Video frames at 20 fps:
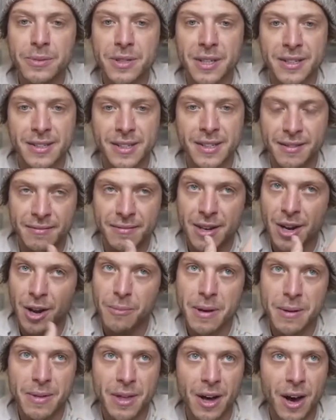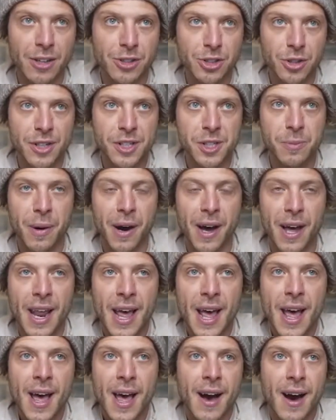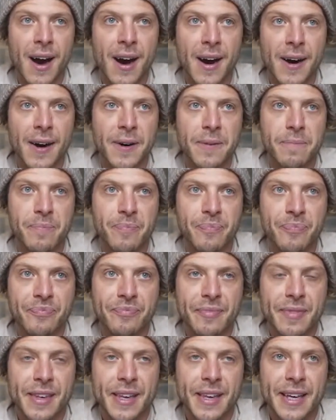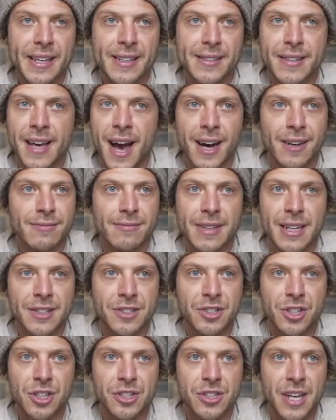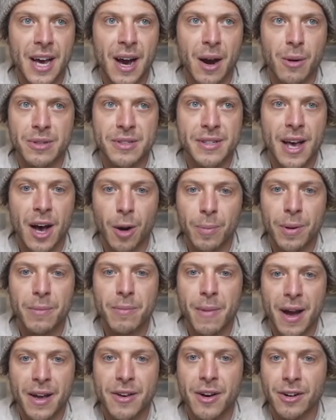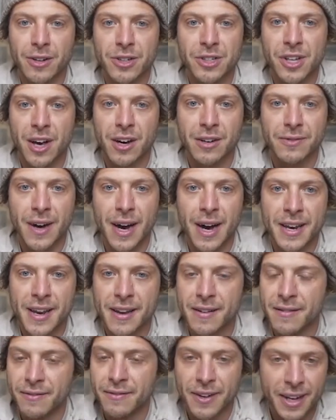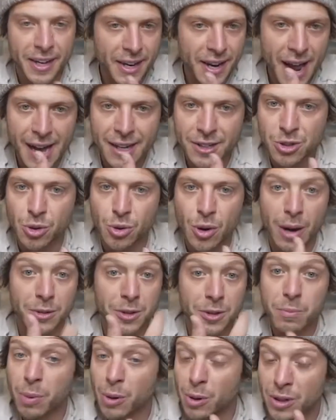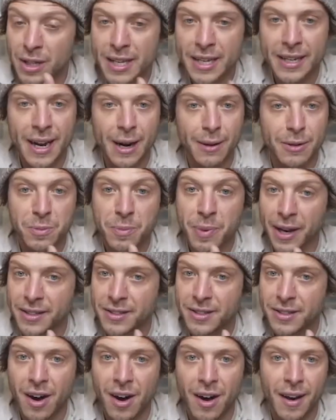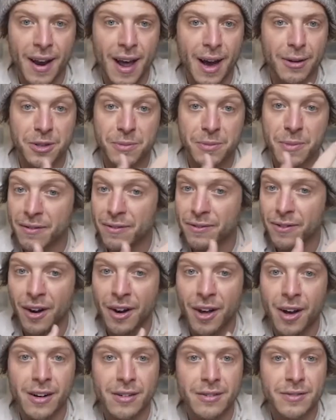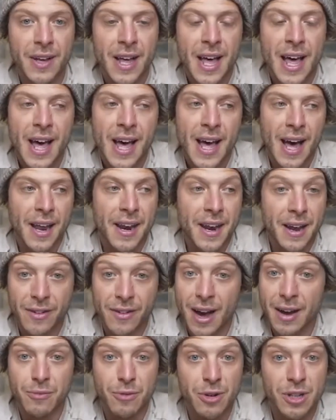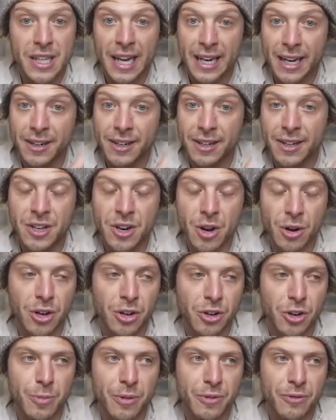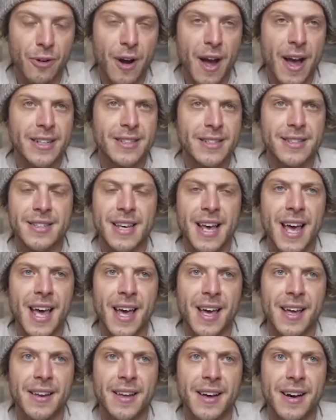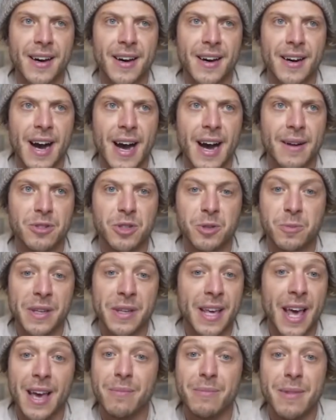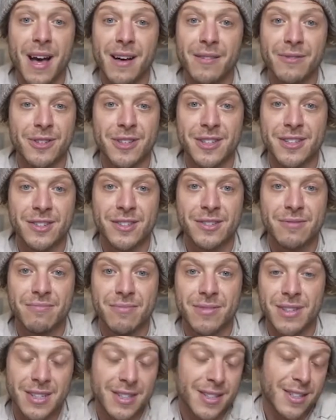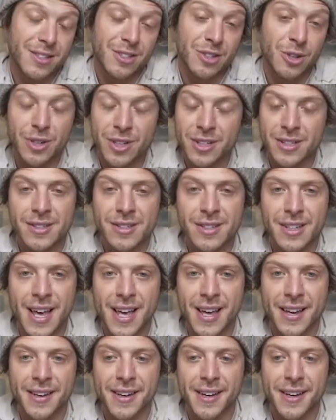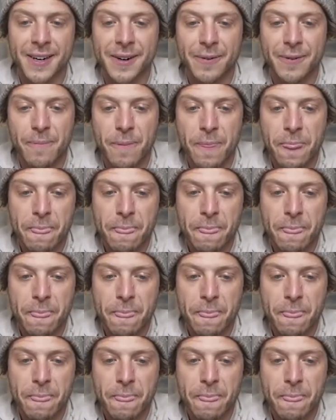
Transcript: is in, you know, maybe the hundreds. But um, yeah, it's just I was helping my younger self. I didn't fit in in high school. I was bullied. I was picked on. I was made fun of. I never had really like a you know good group of friends, and uh, I just became that for these these students, and hmm. um,